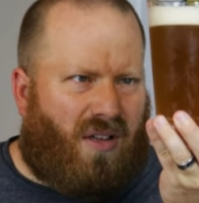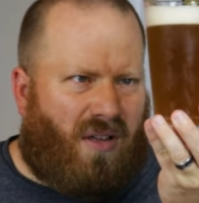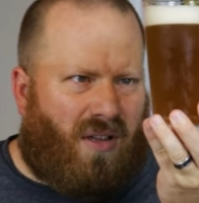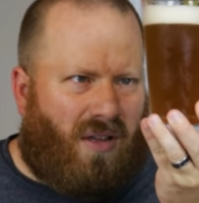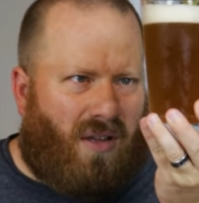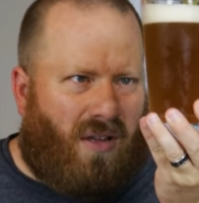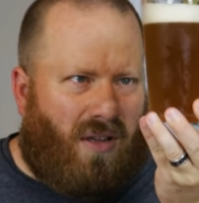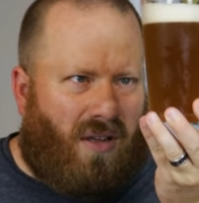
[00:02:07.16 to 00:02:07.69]

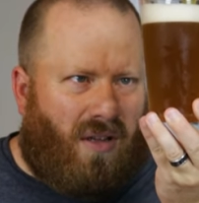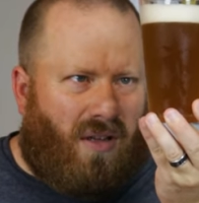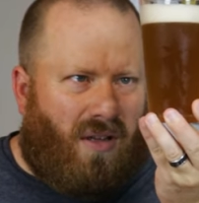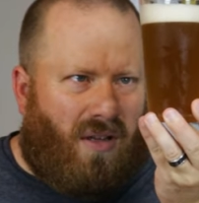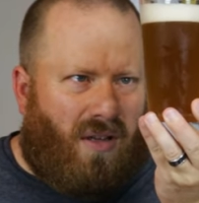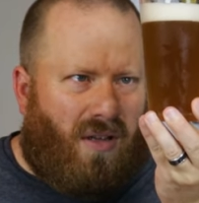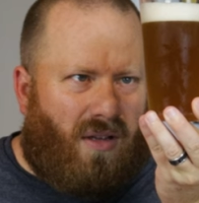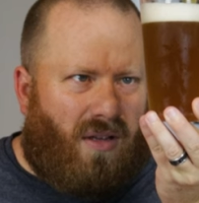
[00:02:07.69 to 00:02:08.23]

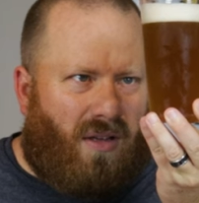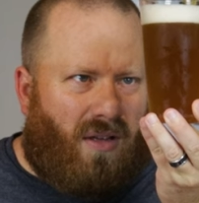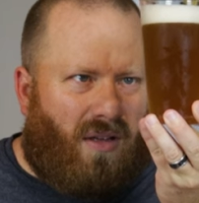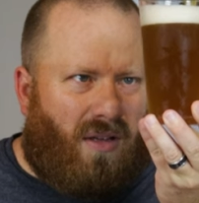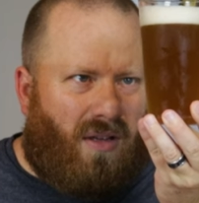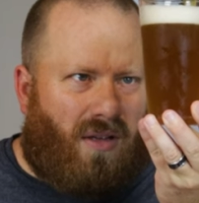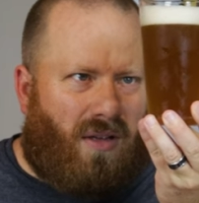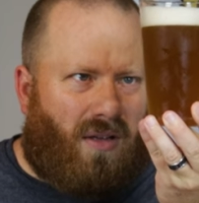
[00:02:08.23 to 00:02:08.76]

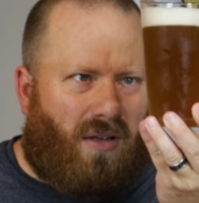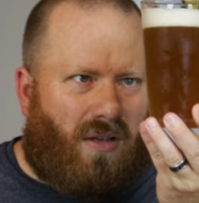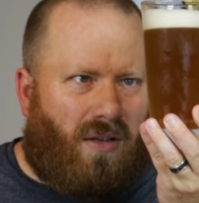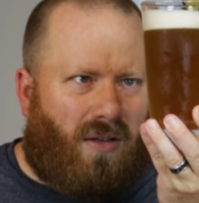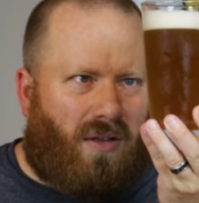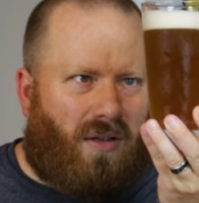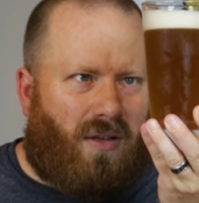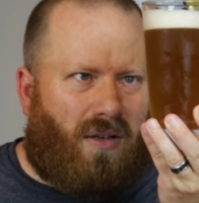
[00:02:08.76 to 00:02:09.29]

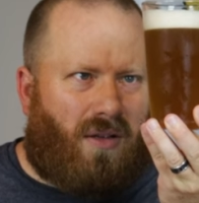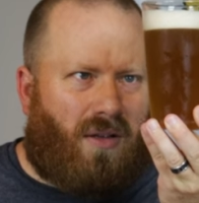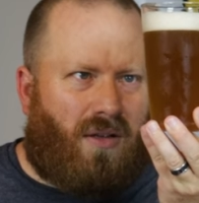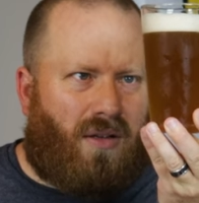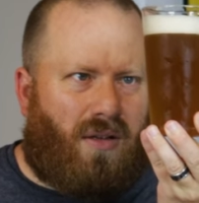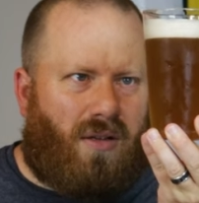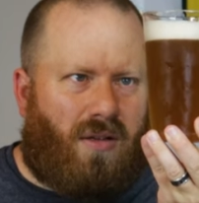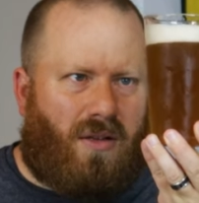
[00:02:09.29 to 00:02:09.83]

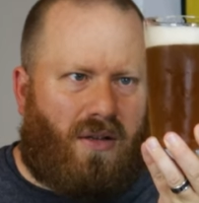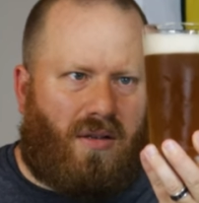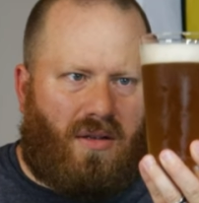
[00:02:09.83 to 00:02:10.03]
[no speech]